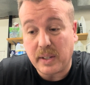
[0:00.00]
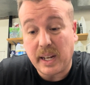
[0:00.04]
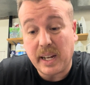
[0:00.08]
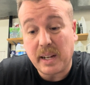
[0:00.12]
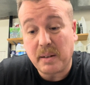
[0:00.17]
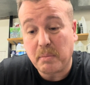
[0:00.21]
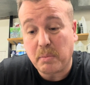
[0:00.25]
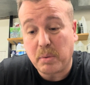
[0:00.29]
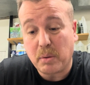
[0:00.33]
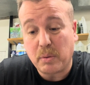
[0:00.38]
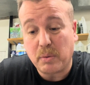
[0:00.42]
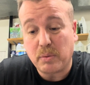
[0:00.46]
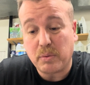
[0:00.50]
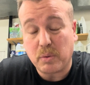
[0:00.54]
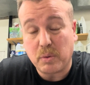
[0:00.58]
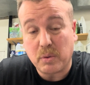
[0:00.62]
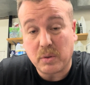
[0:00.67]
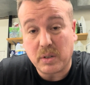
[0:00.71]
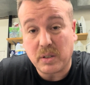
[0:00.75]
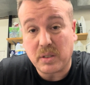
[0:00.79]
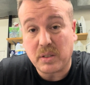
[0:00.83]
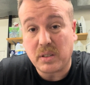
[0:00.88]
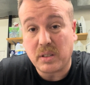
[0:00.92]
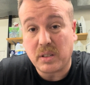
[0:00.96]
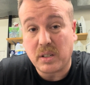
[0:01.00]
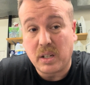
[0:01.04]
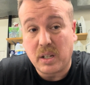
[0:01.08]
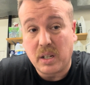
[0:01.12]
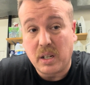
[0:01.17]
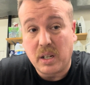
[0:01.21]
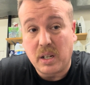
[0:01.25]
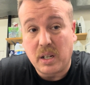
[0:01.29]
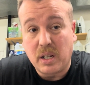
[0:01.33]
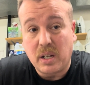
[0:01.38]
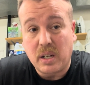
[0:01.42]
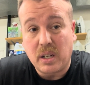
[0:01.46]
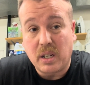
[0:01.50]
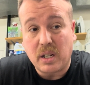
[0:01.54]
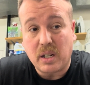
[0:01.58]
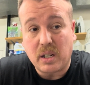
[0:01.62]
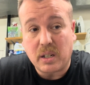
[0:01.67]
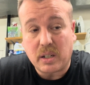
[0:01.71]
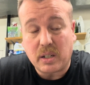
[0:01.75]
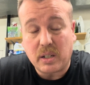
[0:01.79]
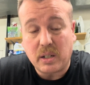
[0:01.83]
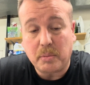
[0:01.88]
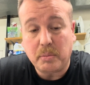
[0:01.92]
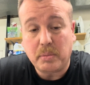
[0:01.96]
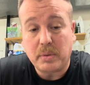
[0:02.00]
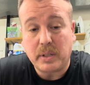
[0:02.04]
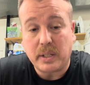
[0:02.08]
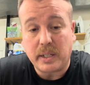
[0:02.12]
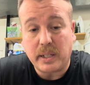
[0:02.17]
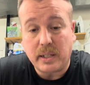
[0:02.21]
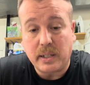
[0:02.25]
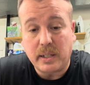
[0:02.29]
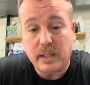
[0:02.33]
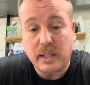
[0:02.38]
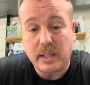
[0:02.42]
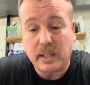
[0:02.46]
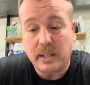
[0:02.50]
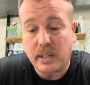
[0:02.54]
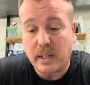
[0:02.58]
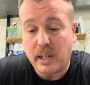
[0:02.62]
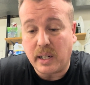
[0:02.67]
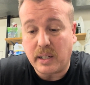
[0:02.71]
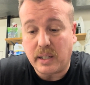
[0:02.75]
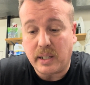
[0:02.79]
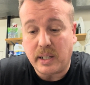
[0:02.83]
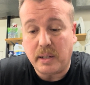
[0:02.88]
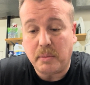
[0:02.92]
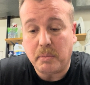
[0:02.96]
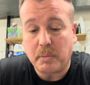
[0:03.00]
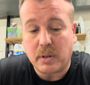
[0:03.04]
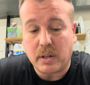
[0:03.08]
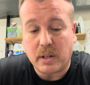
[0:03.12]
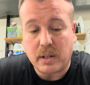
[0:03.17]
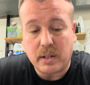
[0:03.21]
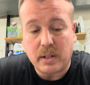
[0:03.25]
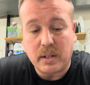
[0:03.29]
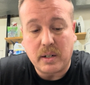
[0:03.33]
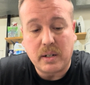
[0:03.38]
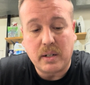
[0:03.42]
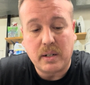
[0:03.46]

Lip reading: and pull force company and Dietmar